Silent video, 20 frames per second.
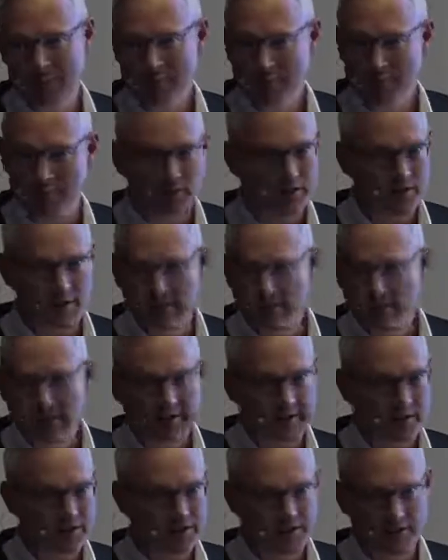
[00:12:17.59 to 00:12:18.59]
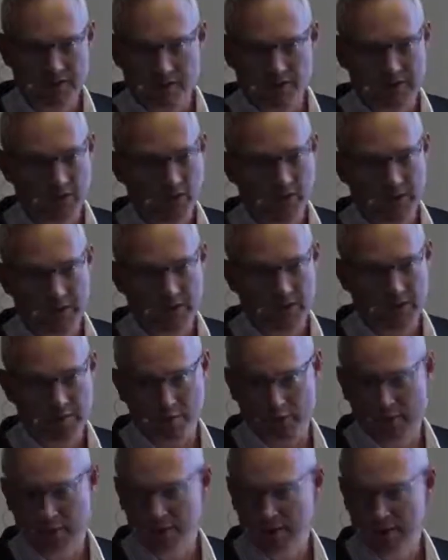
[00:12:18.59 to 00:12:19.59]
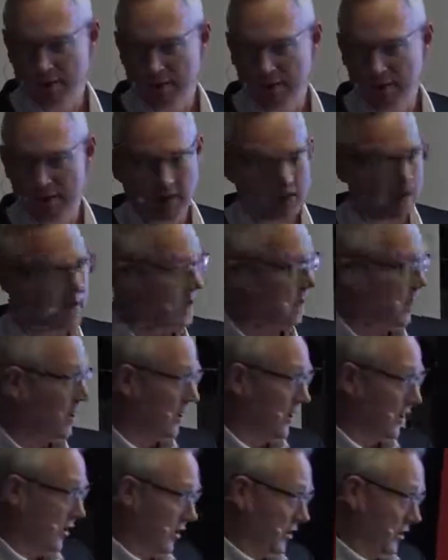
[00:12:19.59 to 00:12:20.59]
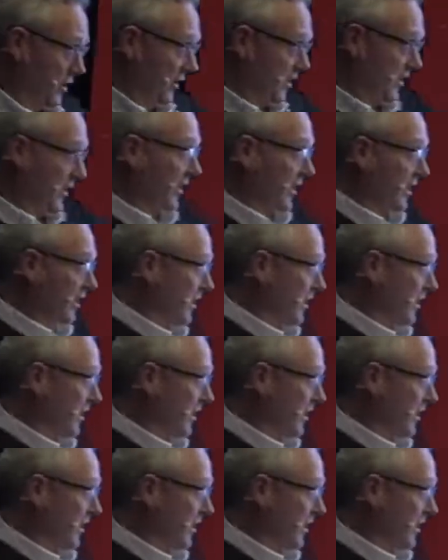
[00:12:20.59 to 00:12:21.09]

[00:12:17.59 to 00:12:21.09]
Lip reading: because that factor just doesn't work anymore. So this, I think,